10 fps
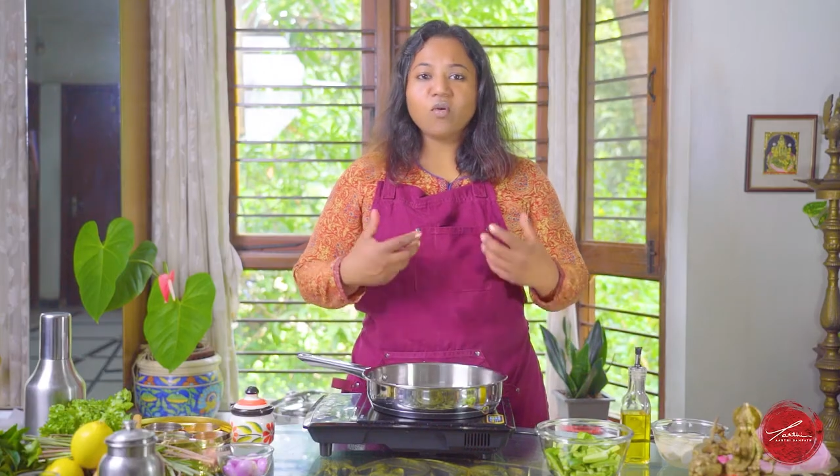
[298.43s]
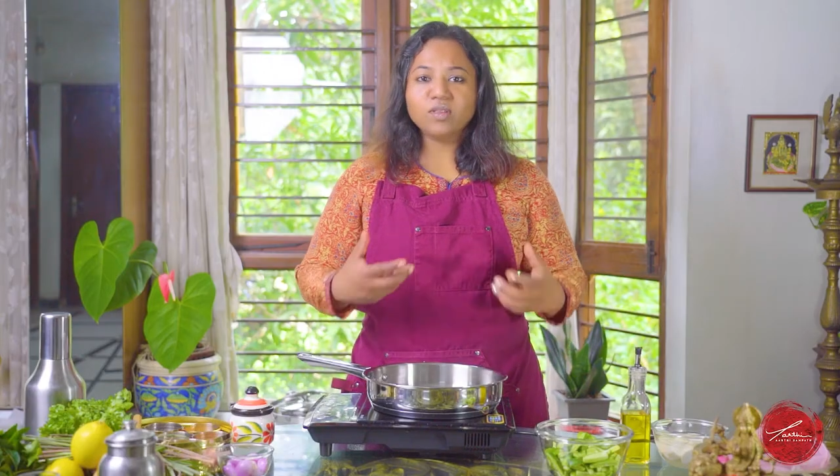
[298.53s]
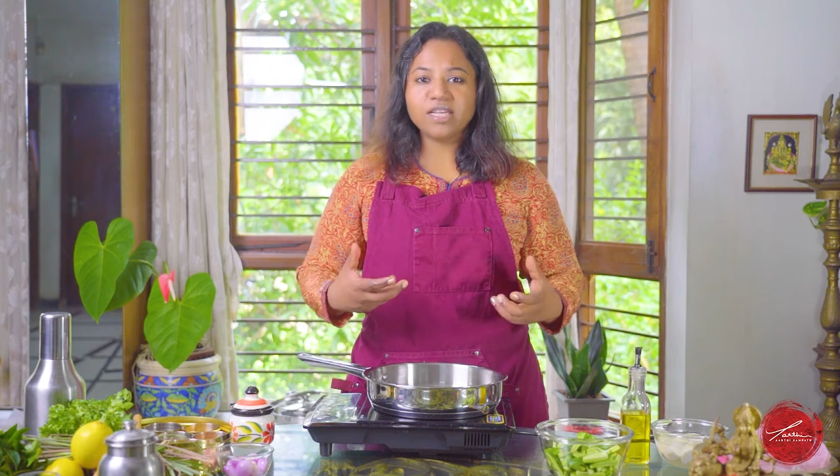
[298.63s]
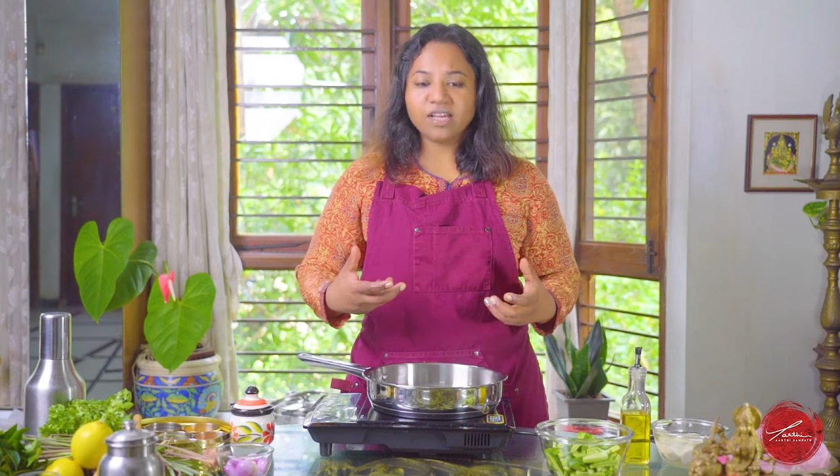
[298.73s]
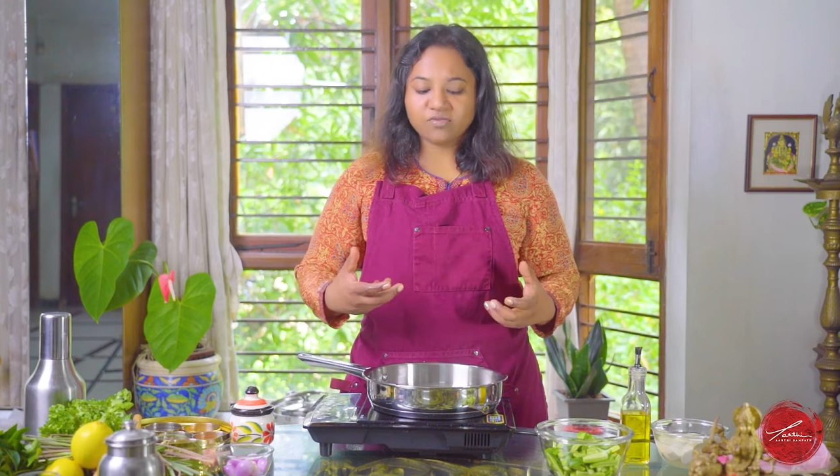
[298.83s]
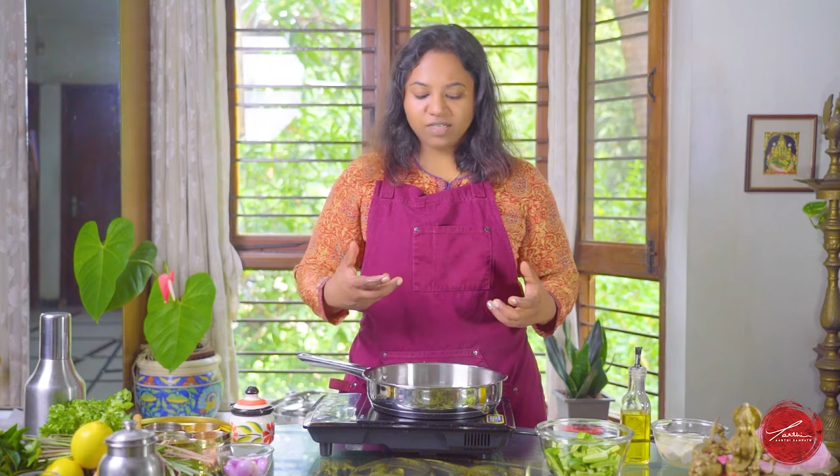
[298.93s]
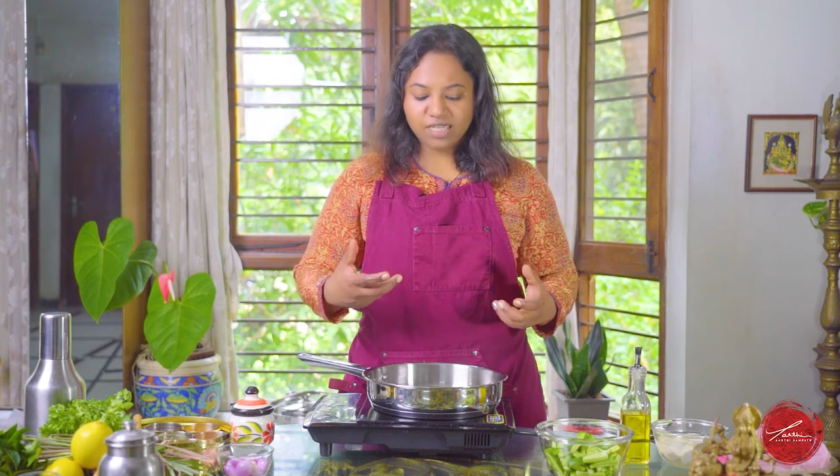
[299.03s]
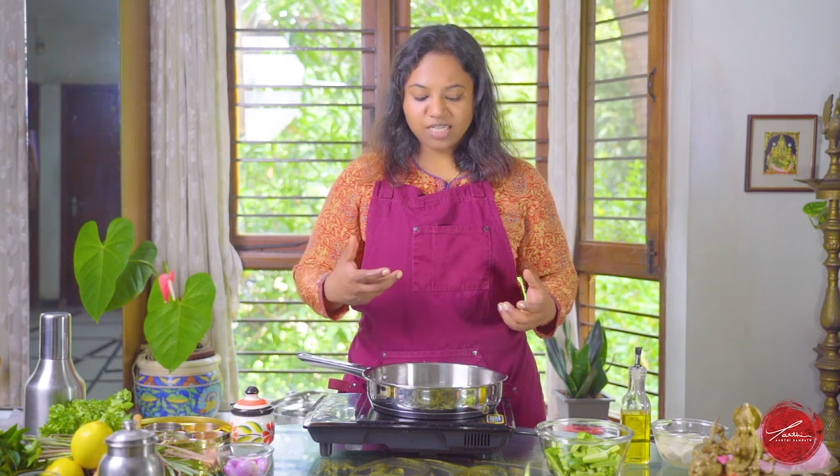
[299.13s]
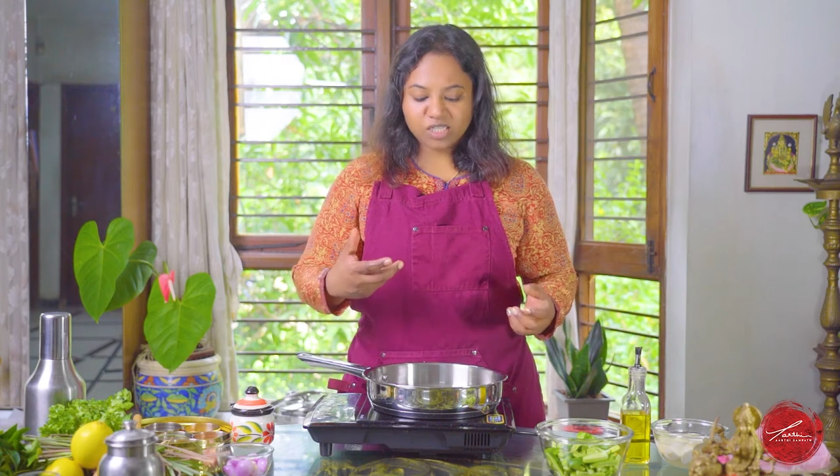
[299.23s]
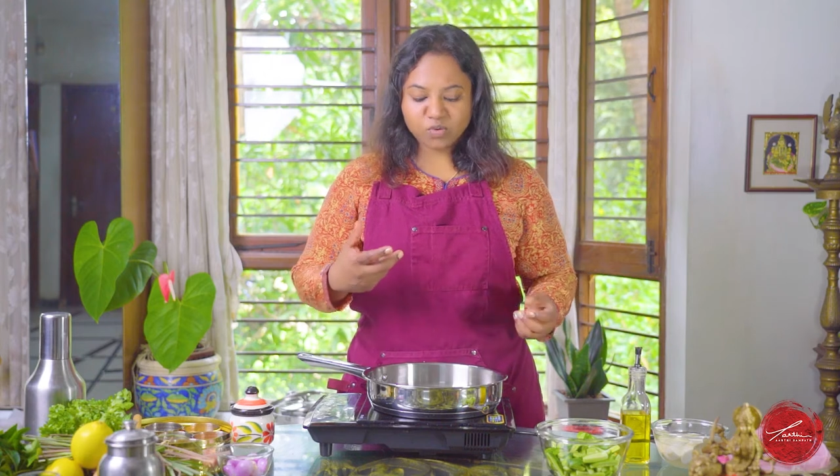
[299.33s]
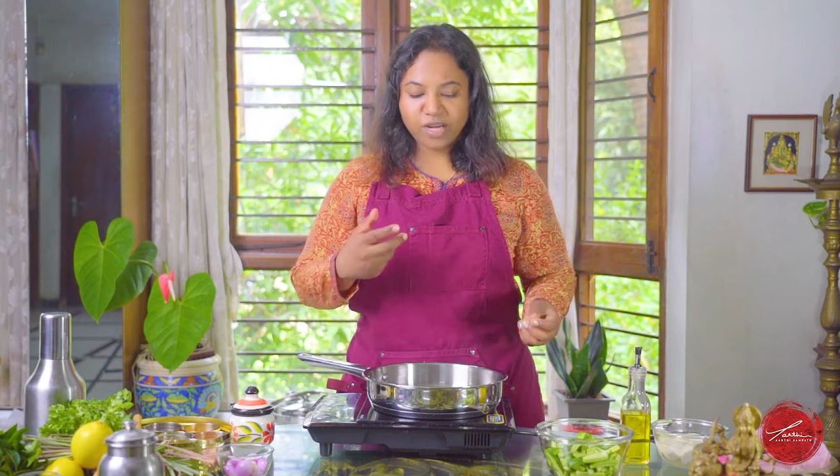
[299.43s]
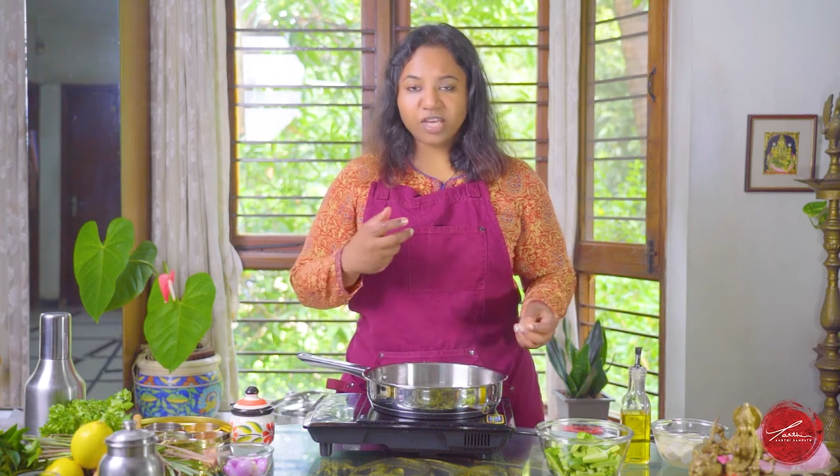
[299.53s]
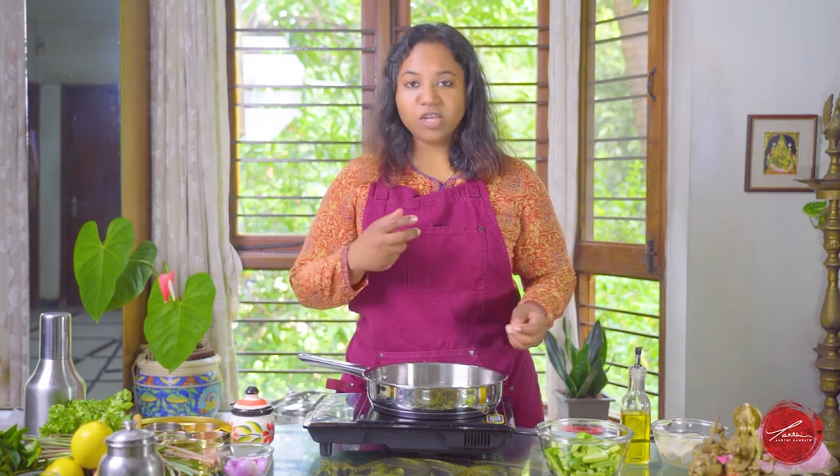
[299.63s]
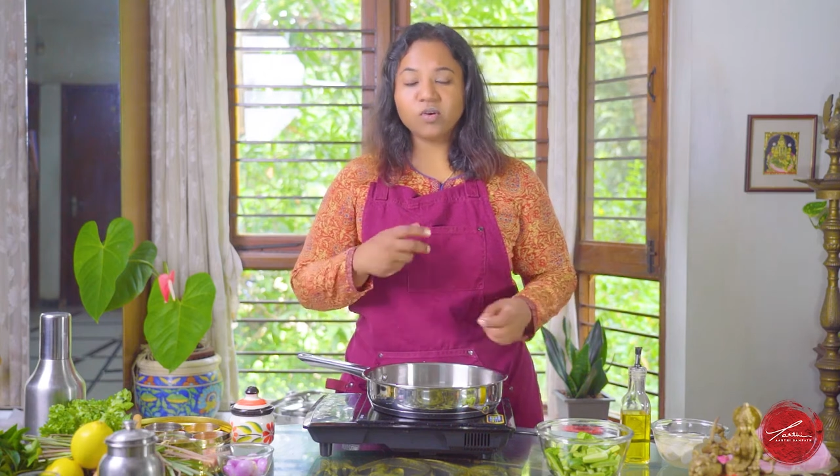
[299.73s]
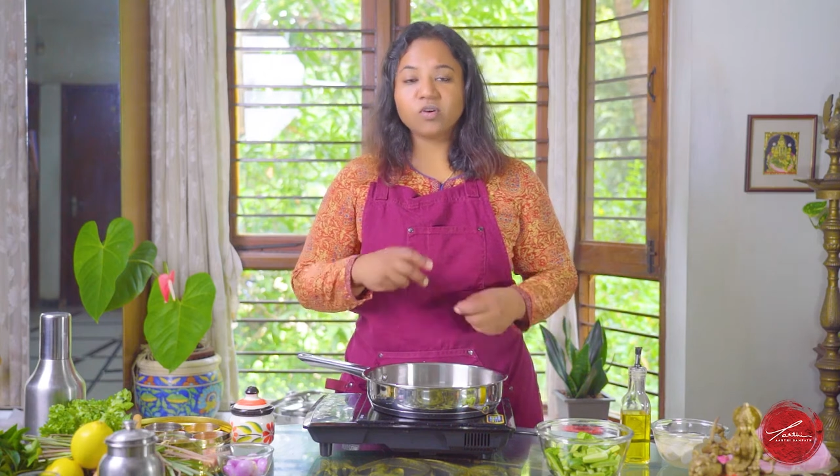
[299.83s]
only get released
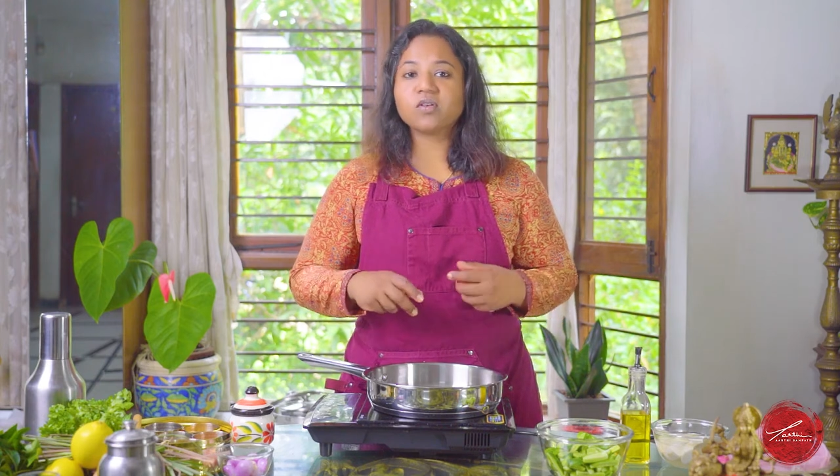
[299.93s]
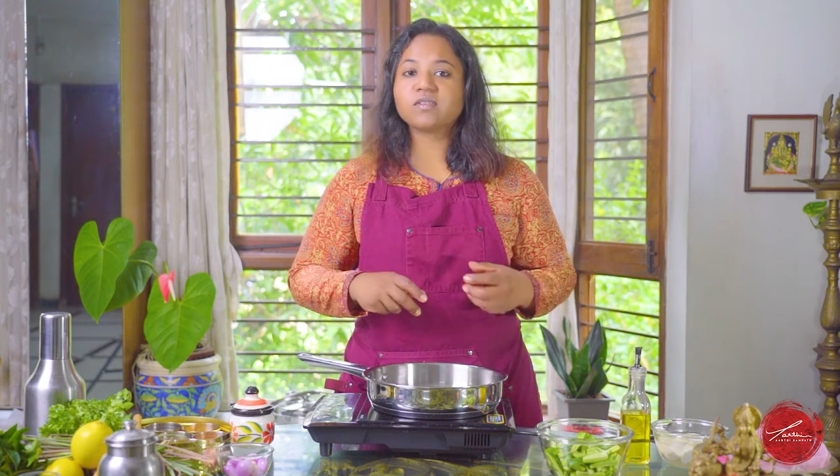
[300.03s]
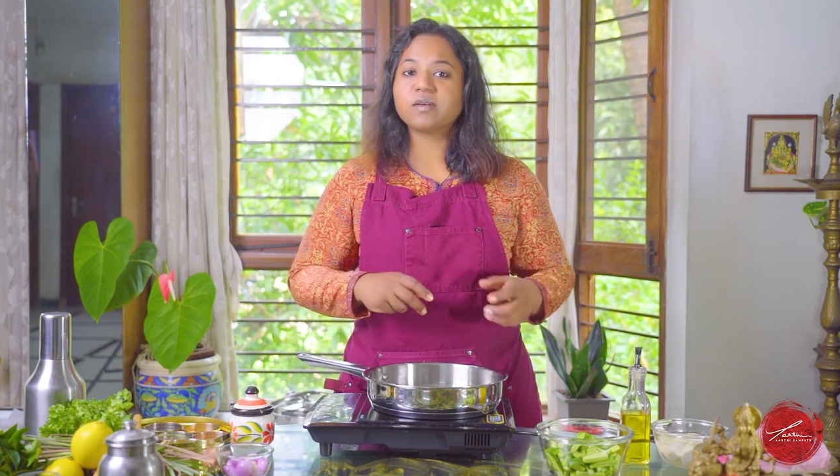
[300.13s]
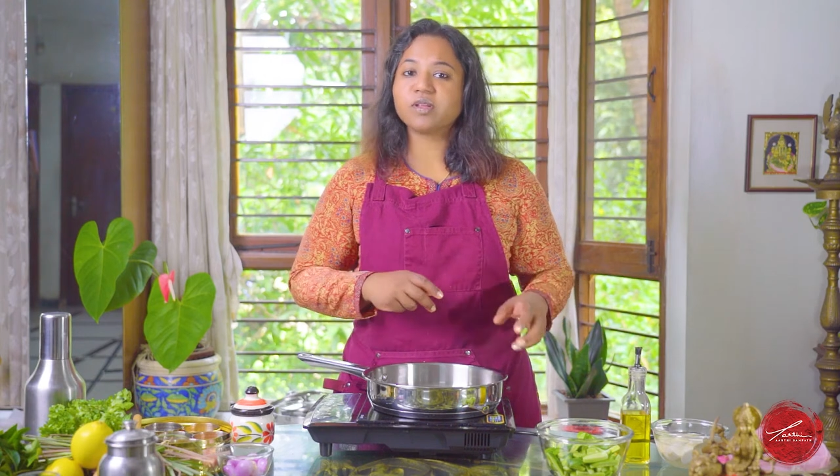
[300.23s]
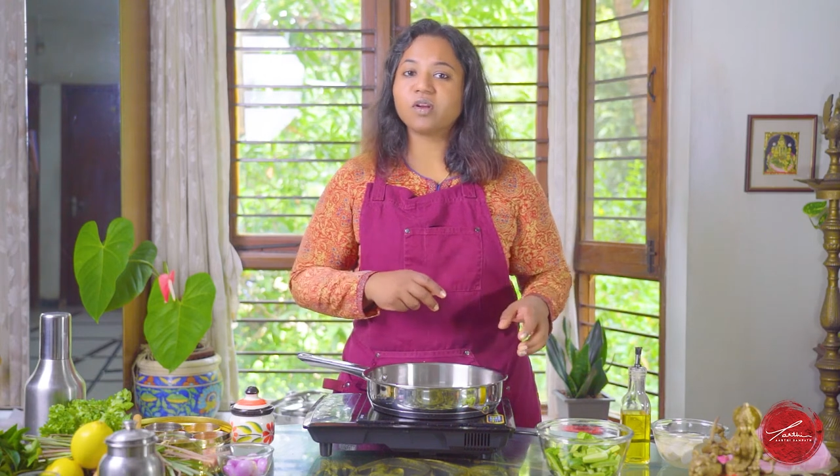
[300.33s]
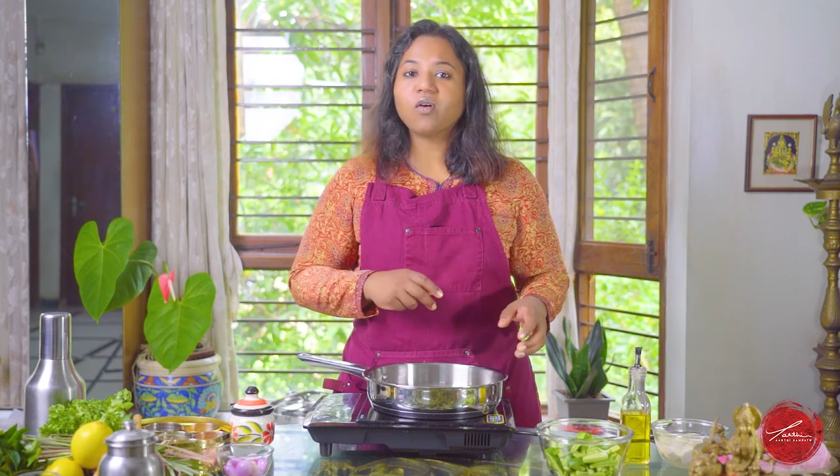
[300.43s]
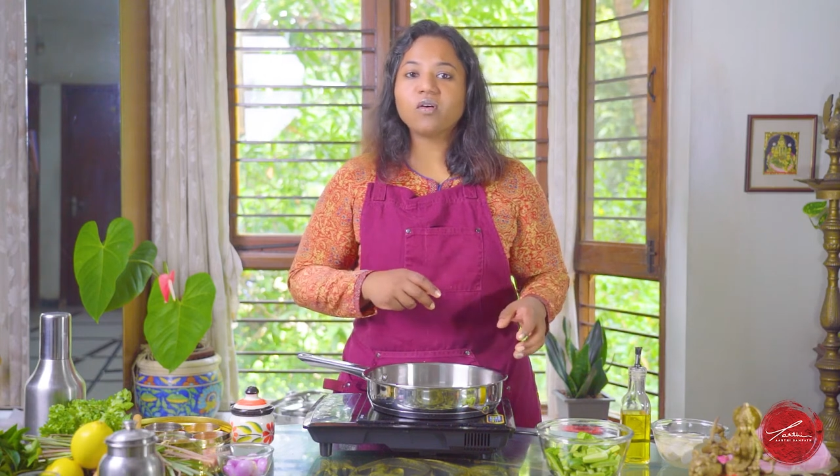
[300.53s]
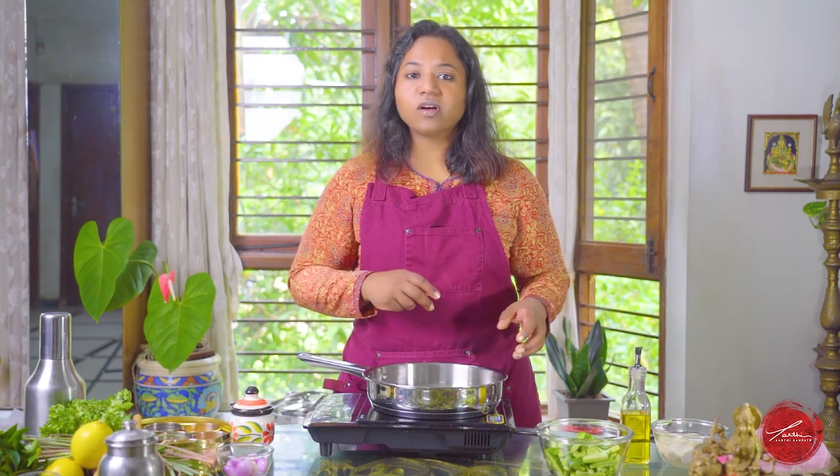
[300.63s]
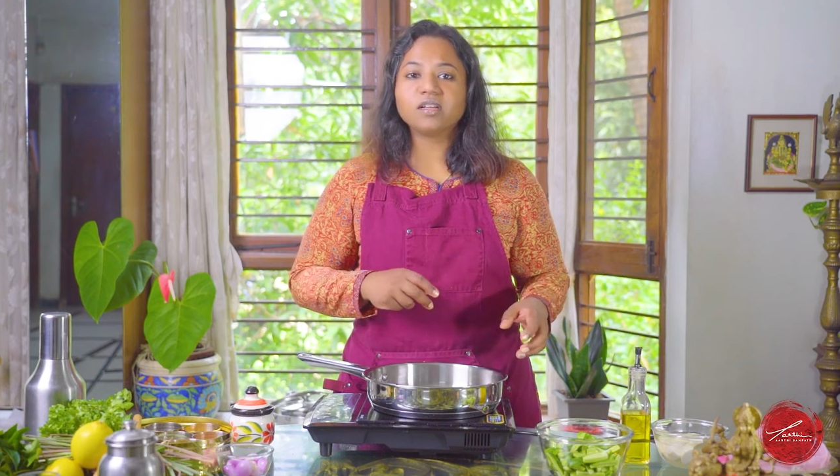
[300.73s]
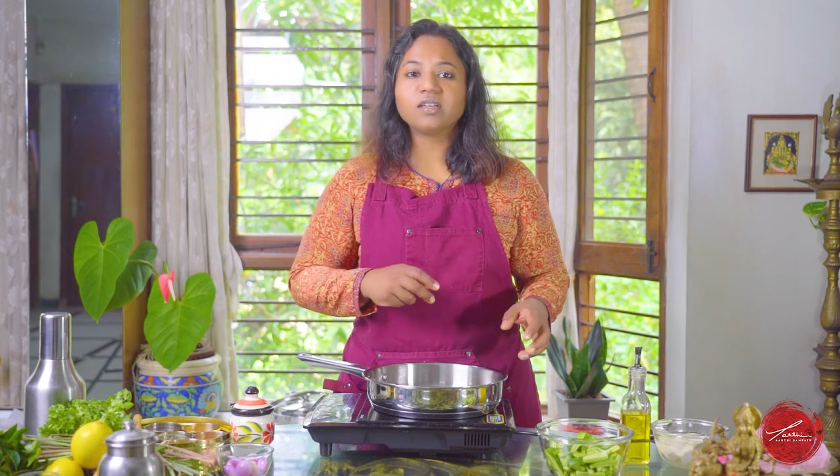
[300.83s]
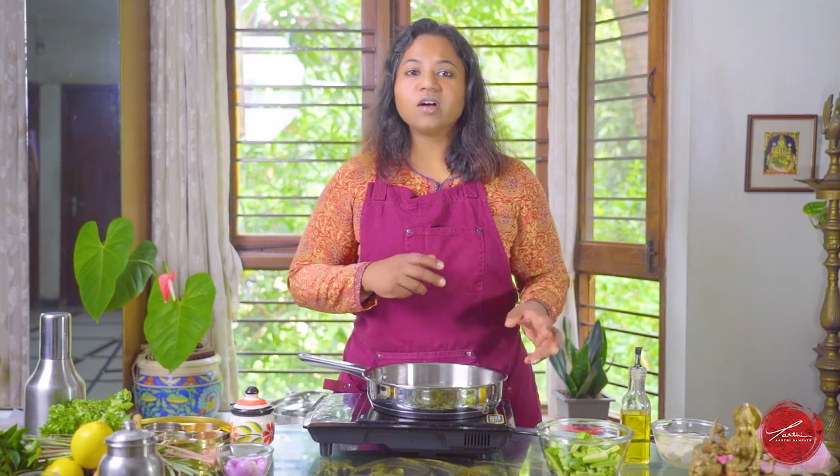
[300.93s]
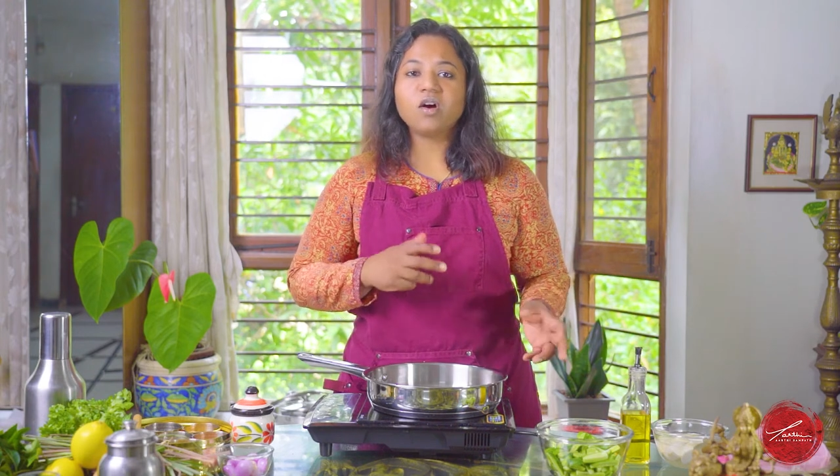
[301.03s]
when you cook them in oil